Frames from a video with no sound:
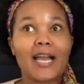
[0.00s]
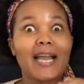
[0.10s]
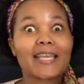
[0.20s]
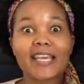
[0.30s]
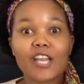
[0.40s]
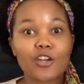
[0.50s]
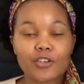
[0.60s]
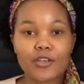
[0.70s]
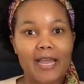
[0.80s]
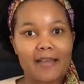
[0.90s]
I
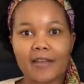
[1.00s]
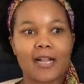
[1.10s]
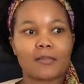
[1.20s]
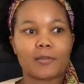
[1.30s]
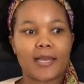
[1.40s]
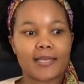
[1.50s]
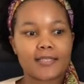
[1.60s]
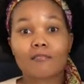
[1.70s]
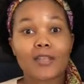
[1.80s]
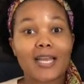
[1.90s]
cannot not have help,
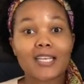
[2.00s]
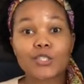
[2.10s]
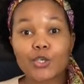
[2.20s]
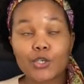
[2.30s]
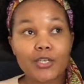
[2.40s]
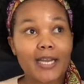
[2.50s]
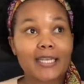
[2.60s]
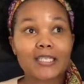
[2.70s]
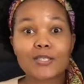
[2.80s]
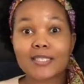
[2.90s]
guys. I need to cook,
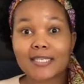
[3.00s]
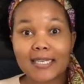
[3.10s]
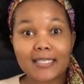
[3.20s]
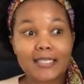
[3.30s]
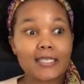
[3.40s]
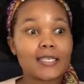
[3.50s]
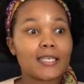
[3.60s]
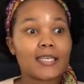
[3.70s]
I need to study.